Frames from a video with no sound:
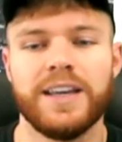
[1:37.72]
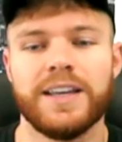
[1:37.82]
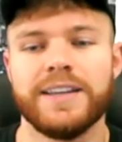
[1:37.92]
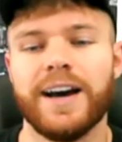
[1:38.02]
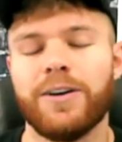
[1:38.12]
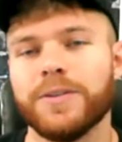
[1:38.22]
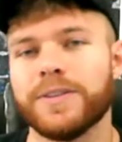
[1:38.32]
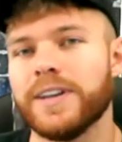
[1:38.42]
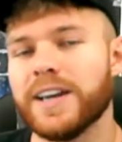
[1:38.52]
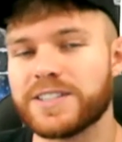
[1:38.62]
Now,
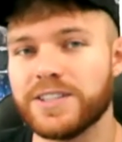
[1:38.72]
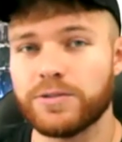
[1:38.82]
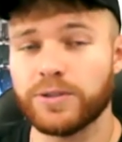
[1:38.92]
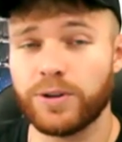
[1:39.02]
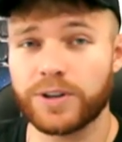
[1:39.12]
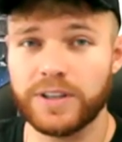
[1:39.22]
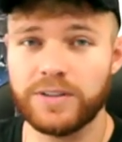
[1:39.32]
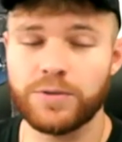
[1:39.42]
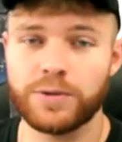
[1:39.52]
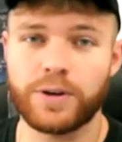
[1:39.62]
the next thing you can look
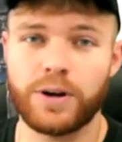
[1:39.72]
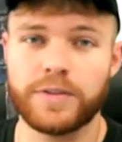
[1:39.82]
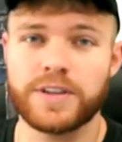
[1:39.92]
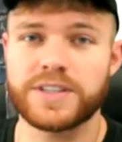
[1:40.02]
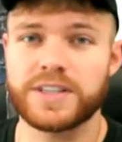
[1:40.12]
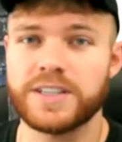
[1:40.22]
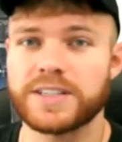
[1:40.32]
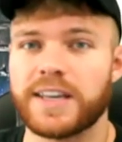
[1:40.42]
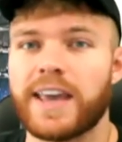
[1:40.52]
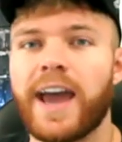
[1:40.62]
into with all this
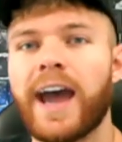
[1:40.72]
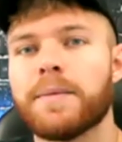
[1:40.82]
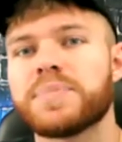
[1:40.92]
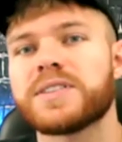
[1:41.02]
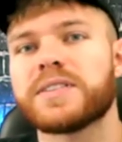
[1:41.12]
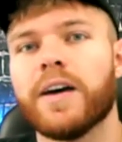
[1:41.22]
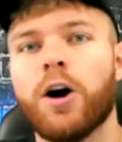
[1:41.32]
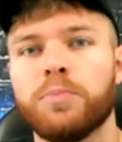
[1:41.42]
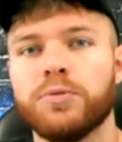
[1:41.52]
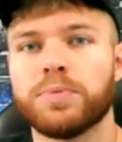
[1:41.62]
is like apps to
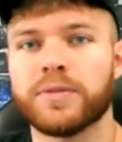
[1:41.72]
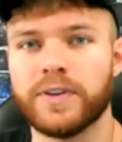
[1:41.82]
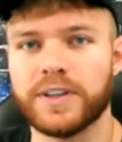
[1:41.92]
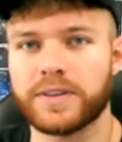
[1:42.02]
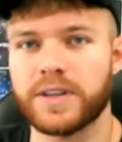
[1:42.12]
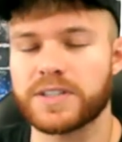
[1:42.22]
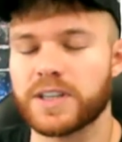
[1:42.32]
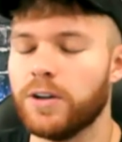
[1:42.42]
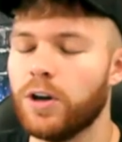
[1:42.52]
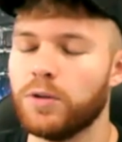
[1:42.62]
help you prevent this.
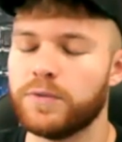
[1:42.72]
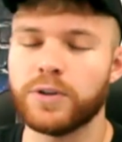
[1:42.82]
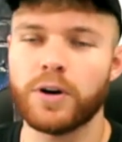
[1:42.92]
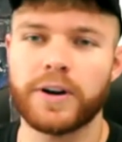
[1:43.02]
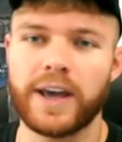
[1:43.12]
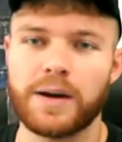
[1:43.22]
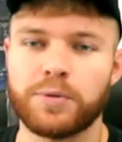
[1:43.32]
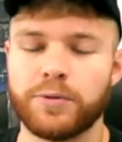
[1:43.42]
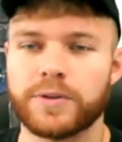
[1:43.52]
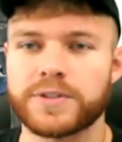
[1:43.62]
I know if you go on
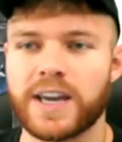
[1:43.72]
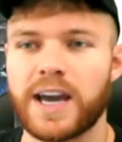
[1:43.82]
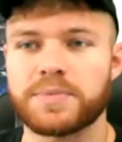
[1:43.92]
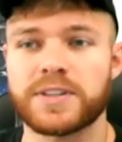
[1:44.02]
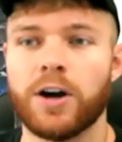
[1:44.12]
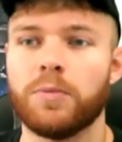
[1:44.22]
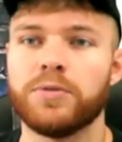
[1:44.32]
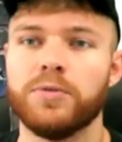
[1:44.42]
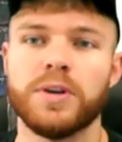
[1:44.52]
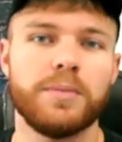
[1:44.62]
Apple, there's apps to help
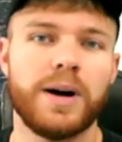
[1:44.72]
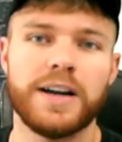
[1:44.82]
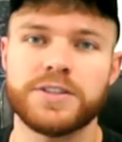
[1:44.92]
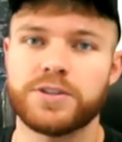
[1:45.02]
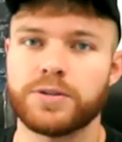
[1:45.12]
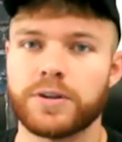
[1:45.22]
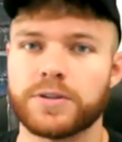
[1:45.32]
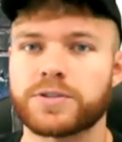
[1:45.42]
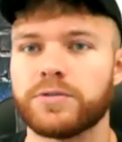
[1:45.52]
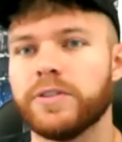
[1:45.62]
you minimize your
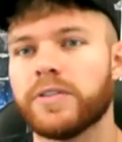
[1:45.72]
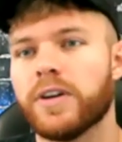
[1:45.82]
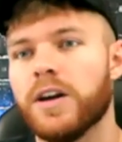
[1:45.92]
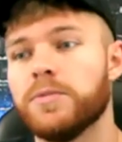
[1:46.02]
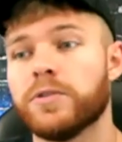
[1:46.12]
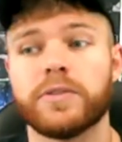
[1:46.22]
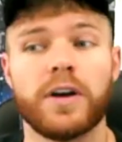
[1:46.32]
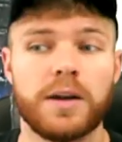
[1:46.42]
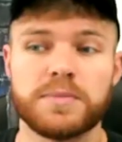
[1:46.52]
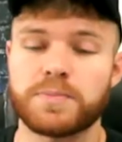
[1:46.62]
screen time, your
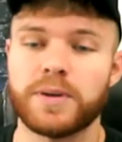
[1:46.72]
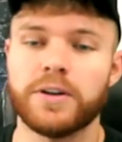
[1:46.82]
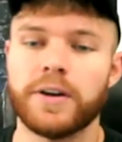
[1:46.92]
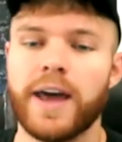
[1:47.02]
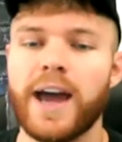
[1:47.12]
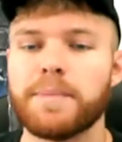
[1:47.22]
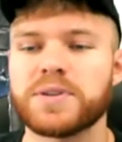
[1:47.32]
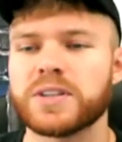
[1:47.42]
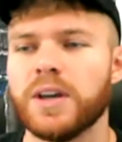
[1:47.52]
time spent on apps.